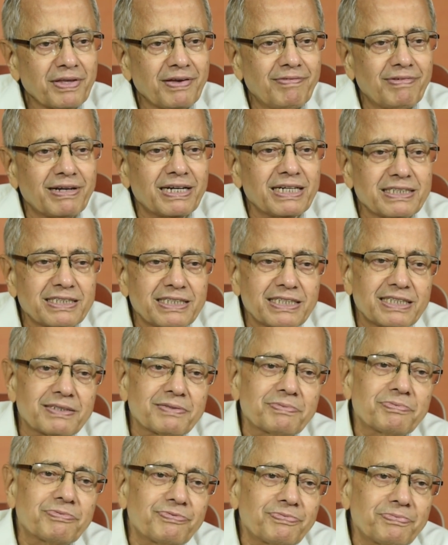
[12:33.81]
Whereas this
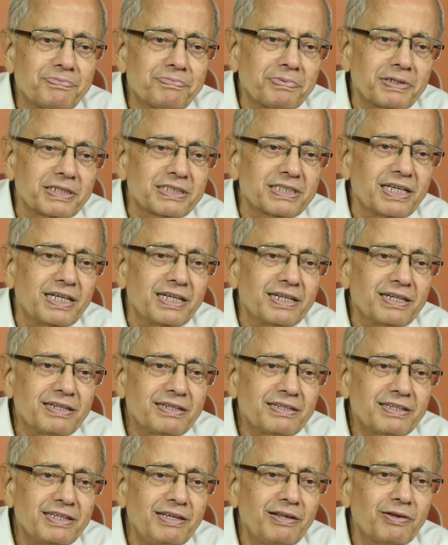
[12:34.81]

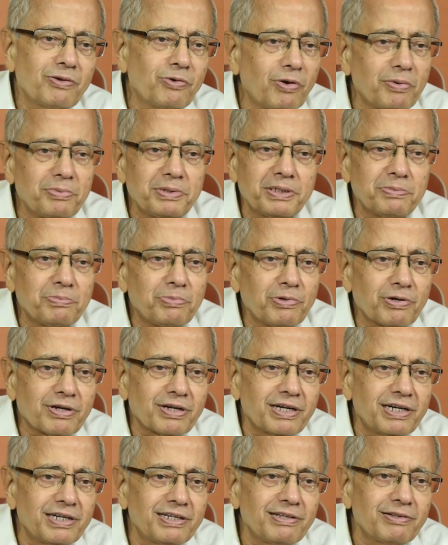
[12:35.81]
person, he'll go with the book
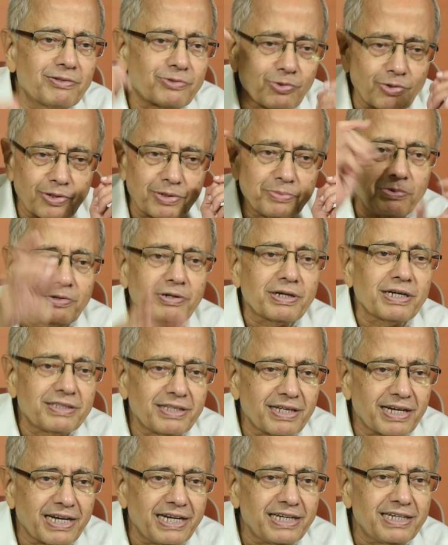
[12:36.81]
and he'll throw the book at
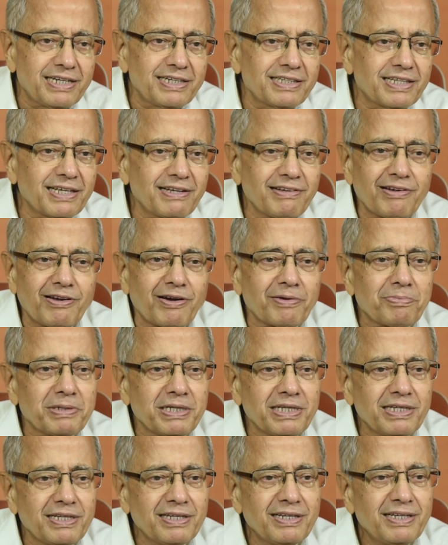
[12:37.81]
their head and they will not
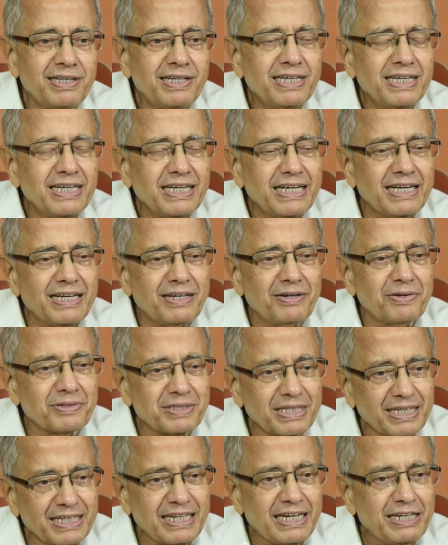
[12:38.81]
be,
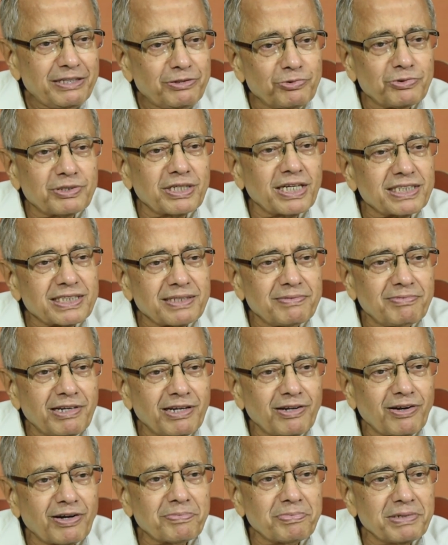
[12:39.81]
their enthusiasm will
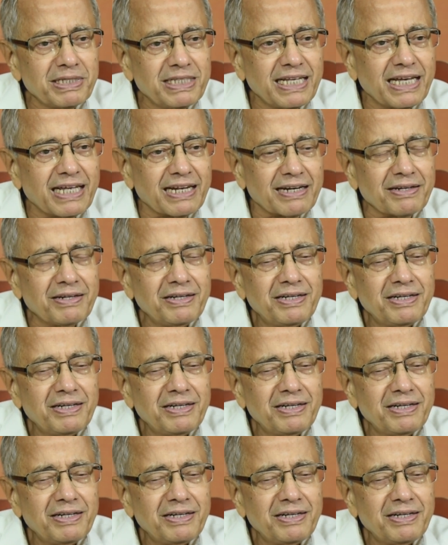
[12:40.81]
not be there.